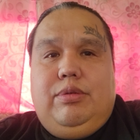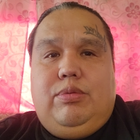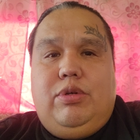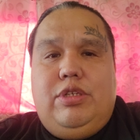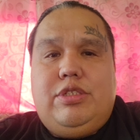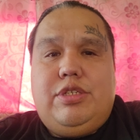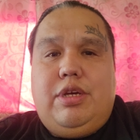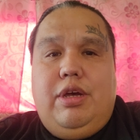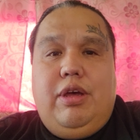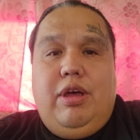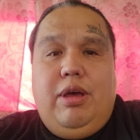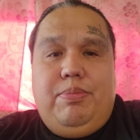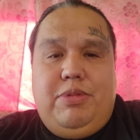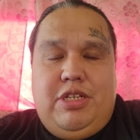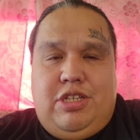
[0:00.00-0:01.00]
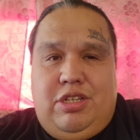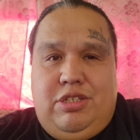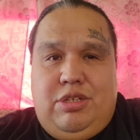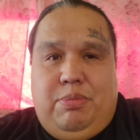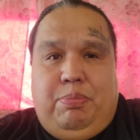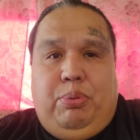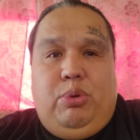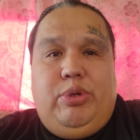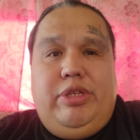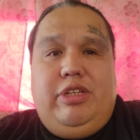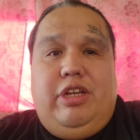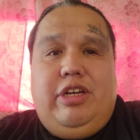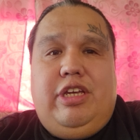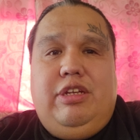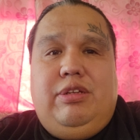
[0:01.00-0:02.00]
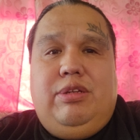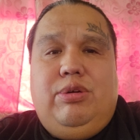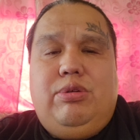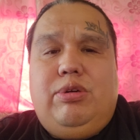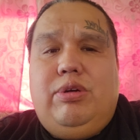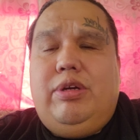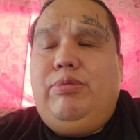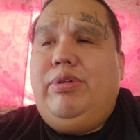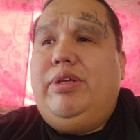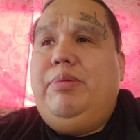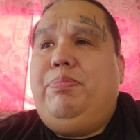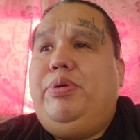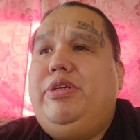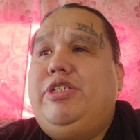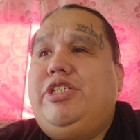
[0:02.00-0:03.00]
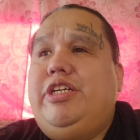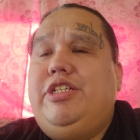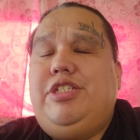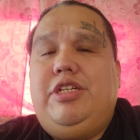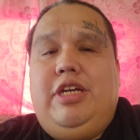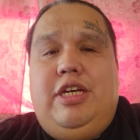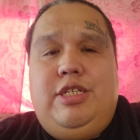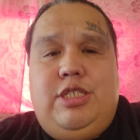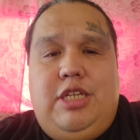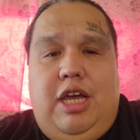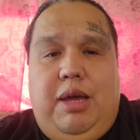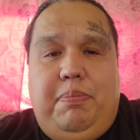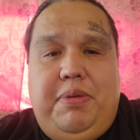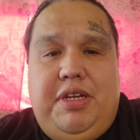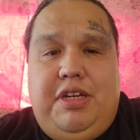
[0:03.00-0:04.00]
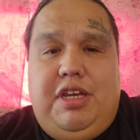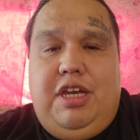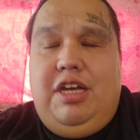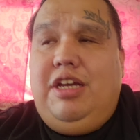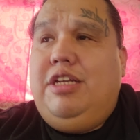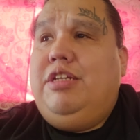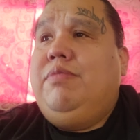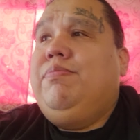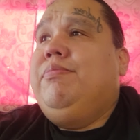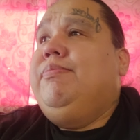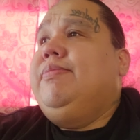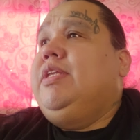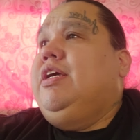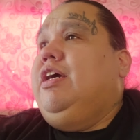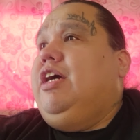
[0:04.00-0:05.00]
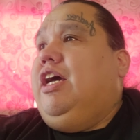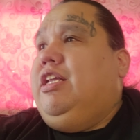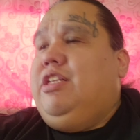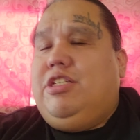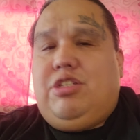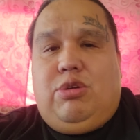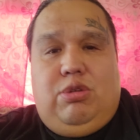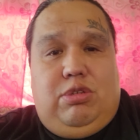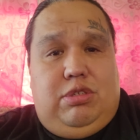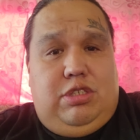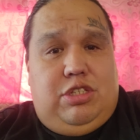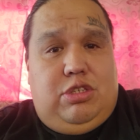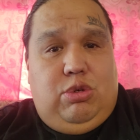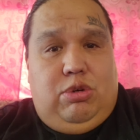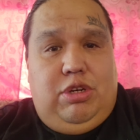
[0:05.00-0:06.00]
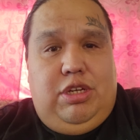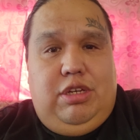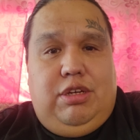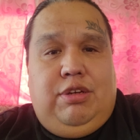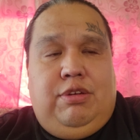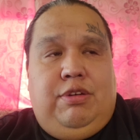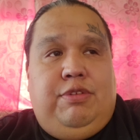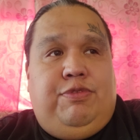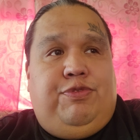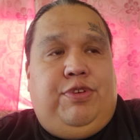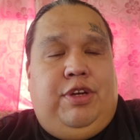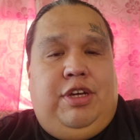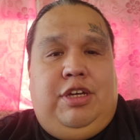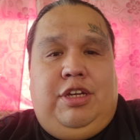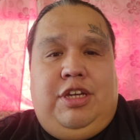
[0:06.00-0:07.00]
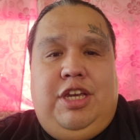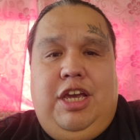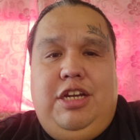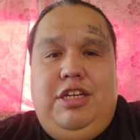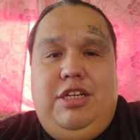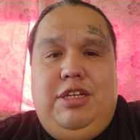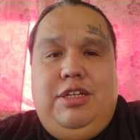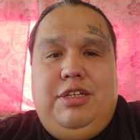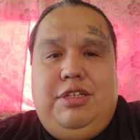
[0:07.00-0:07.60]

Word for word: What's up? This is your boy Lucky Loko. I really appreciate you guys tapping in. And this the story of uh, Kenny